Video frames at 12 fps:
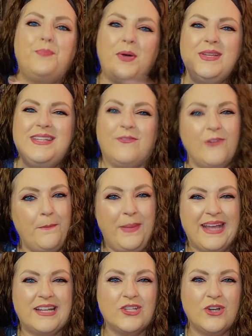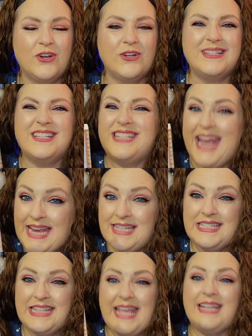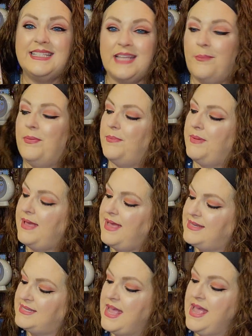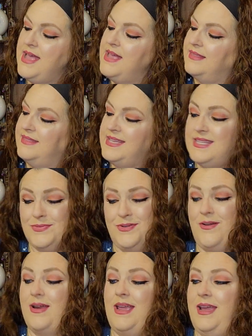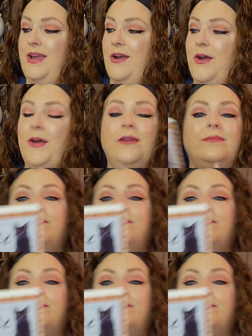put different pictures and change things up a bit. This one right here,